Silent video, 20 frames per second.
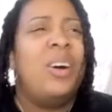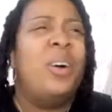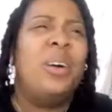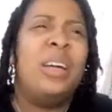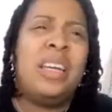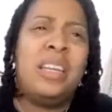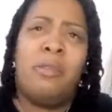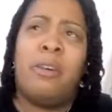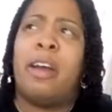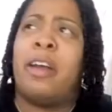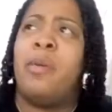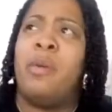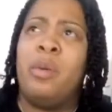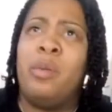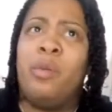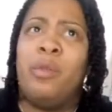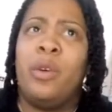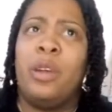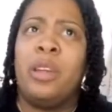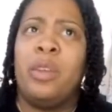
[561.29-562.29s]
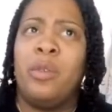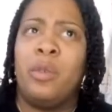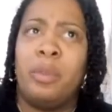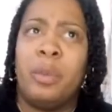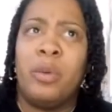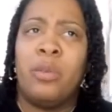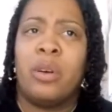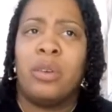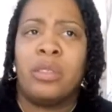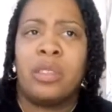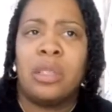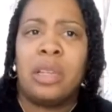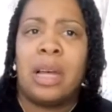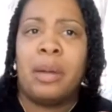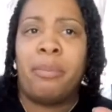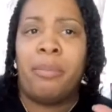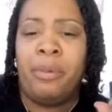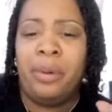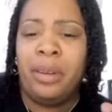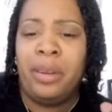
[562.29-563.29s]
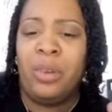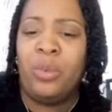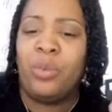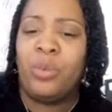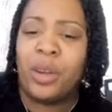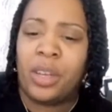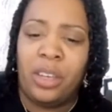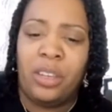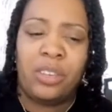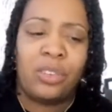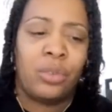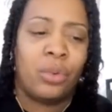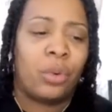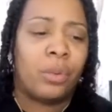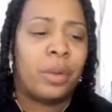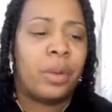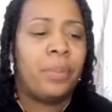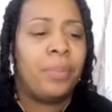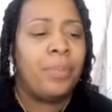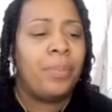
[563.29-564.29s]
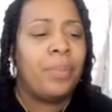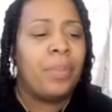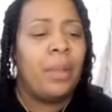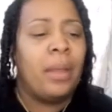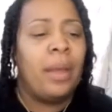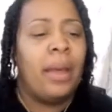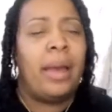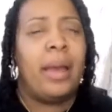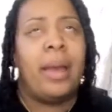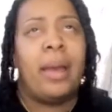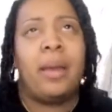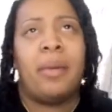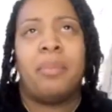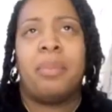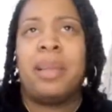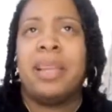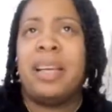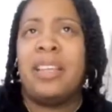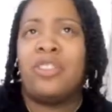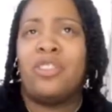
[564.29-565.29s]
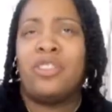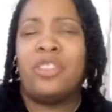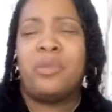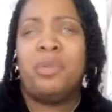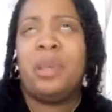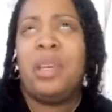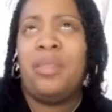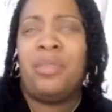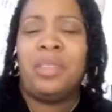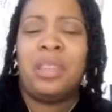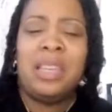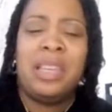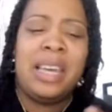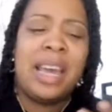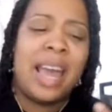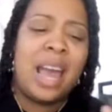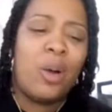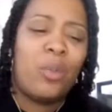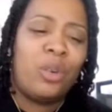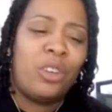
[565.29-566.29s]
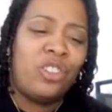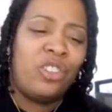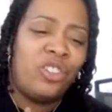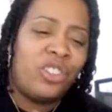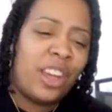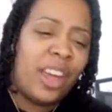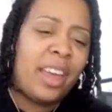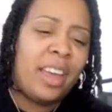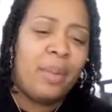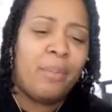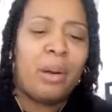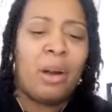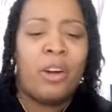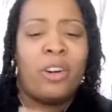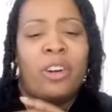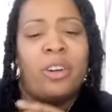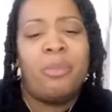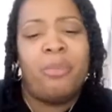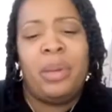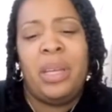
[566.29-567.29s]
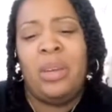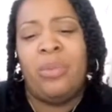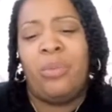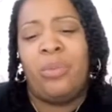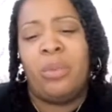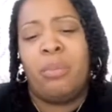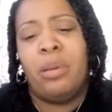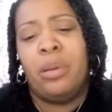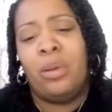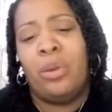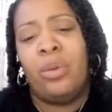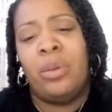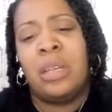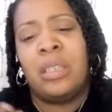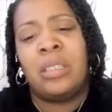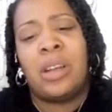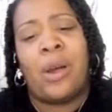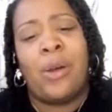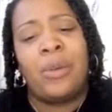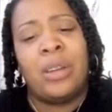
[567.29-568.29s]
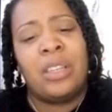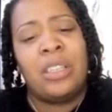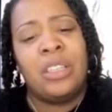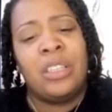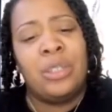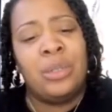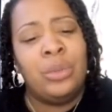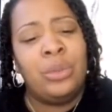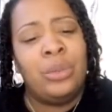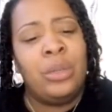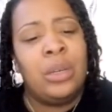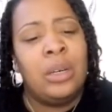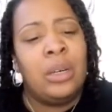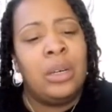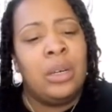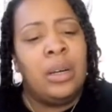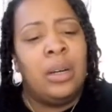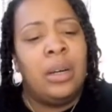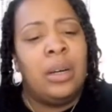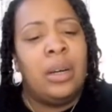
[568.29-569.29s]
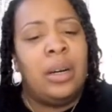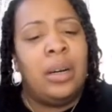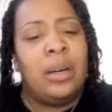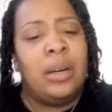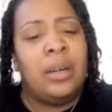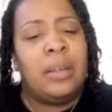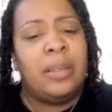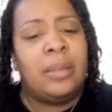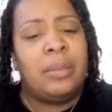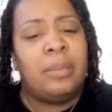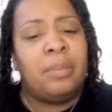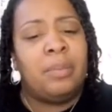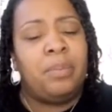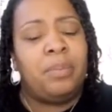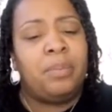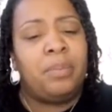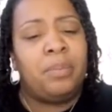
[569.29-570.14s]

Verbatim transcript: anyway, we really moved on to like pretty Ricky's story and Pleasure's beef that he had with Shay about her beef with Blue that turned into um